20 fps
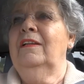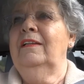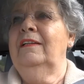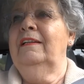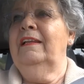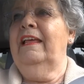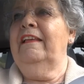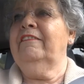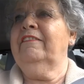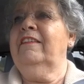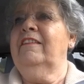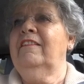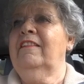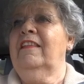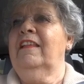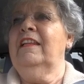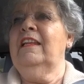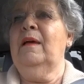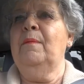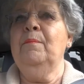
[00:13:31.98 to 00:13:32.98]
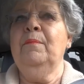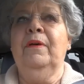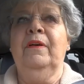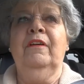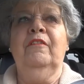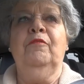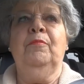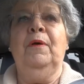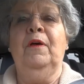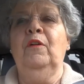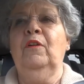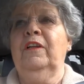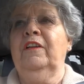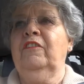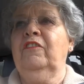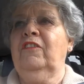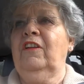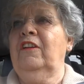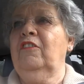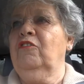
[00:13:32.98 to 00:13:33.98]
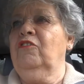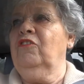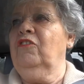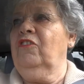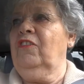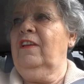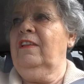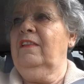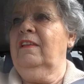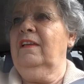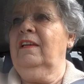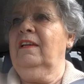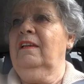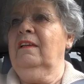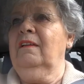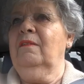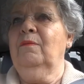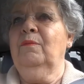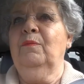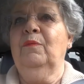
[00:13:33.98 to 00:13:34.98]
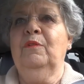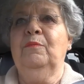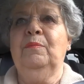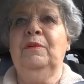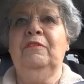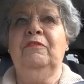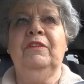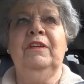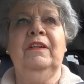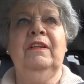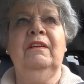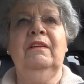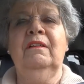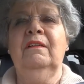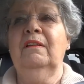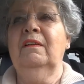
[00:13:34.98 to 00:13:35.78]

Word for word: lessened the number of polling stations, I think would be fair.